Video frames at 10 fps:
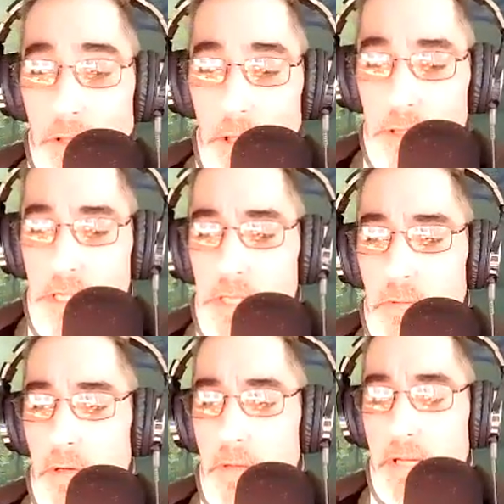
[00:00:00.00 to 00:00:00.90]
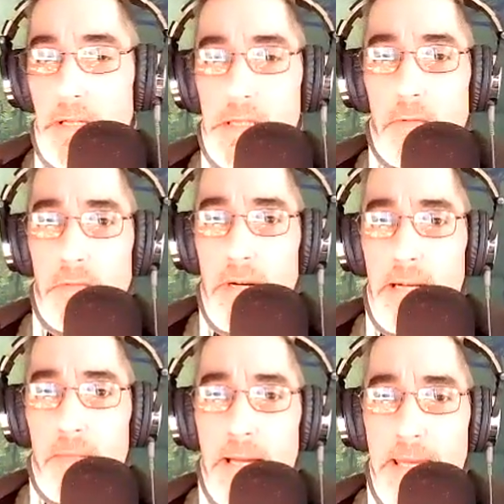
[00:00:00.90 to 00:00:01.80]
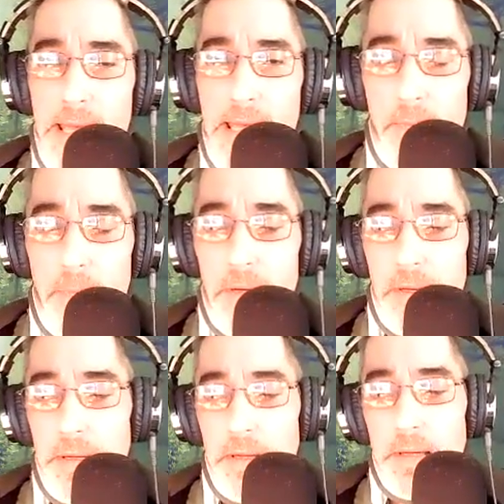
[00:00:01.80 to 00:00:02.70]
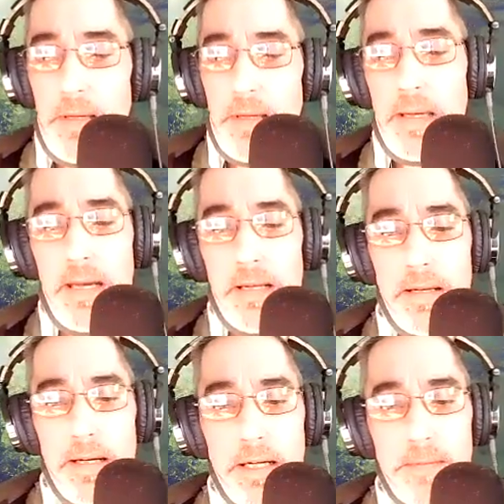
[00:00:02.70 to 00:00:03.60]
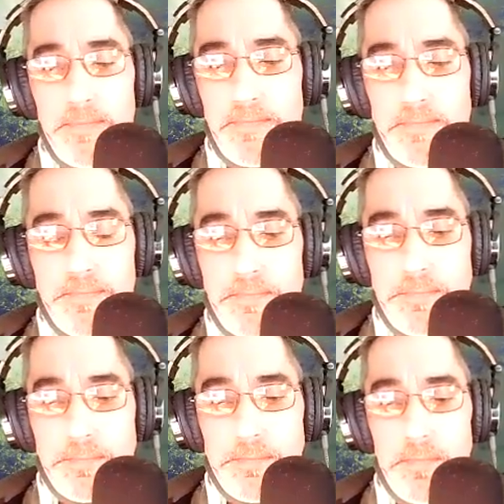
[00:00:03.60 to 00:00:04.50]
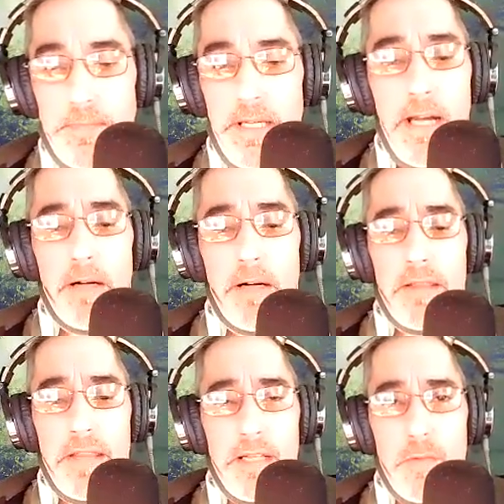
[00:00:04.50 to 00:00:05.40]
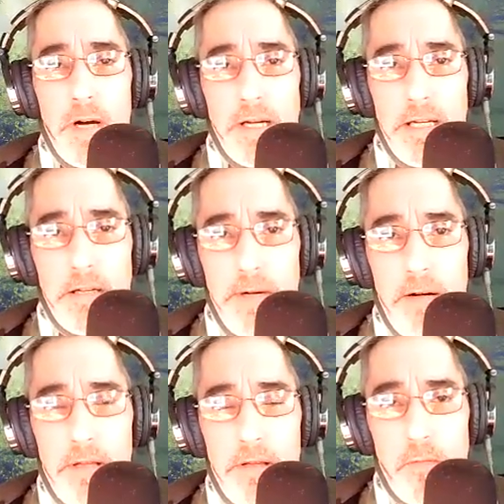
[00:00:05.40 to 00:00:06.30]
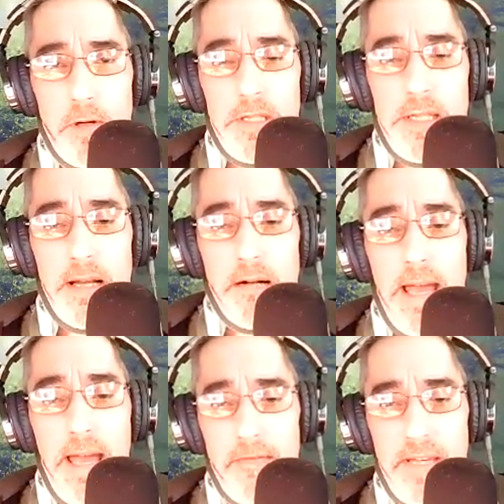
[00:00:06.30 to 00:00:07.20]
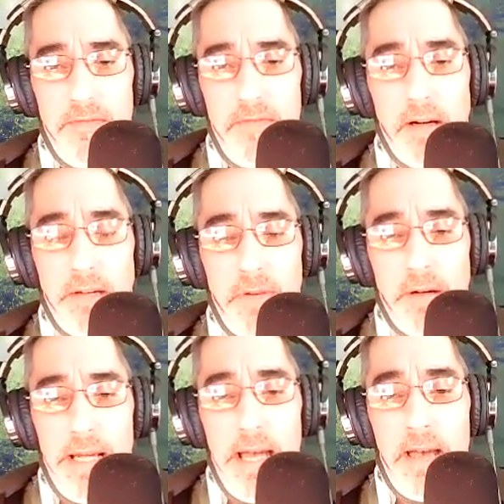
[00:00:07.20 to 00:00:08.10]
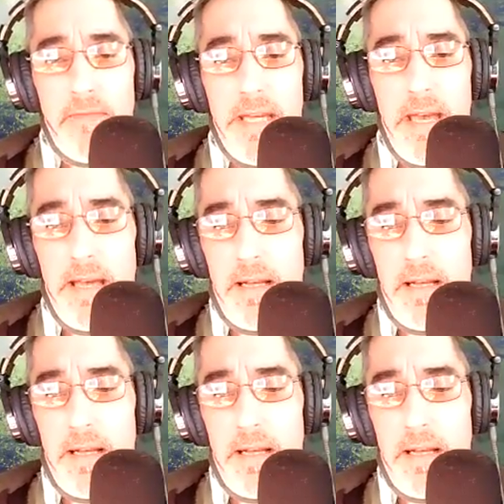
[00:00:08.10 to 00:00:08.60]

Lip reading: closest one because it was right in my camp. And hearing the things walking around in the woods that are heavy, very, very heavy at